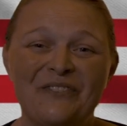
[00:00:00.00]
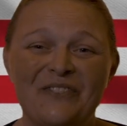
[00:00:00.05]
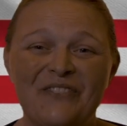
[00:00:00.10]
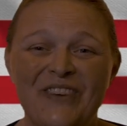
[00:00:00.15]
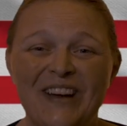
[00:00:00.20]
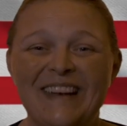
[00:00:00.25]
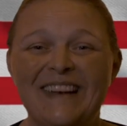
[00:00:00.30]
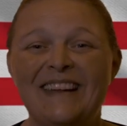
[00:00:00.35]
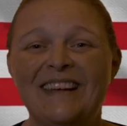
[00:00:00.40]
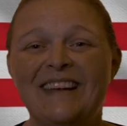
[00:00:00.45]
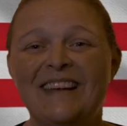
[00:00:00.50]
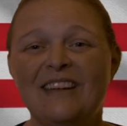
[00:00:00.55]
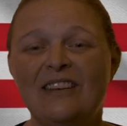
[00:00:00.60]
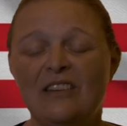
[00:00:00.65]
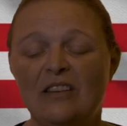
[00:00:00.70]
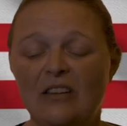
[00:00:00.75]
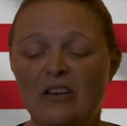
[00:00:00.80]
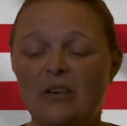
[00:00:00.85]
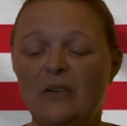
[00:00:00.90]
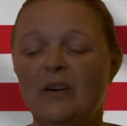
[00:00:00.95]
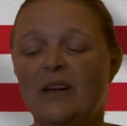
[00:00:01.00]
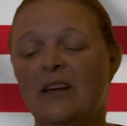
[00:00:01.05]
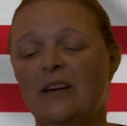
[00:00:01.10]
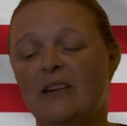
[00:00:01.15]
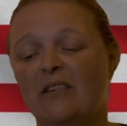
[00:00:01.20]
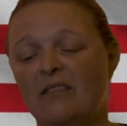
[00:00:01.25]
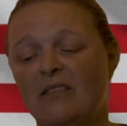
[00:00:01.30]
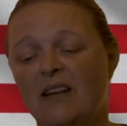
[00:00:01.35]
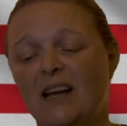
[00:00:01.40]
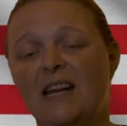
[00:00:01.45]
1, 2,
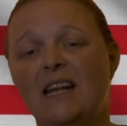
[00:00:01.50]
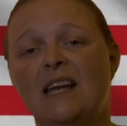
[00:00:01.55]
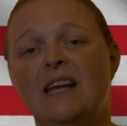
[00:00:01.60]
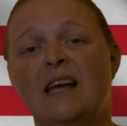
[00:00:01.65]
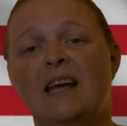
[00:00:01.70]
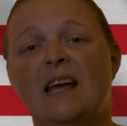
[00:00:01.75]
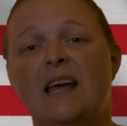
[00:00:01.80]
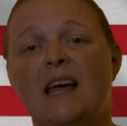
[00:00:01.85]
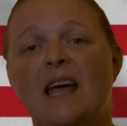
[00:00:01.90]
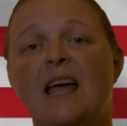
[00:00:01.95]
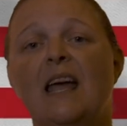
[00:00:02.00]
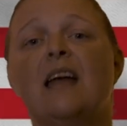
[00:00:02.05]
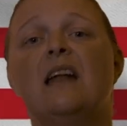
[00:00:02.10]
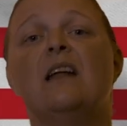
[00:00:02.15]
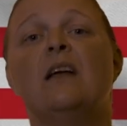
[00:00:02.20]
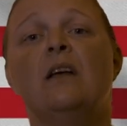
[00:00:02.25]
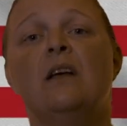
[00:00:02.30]
ready, and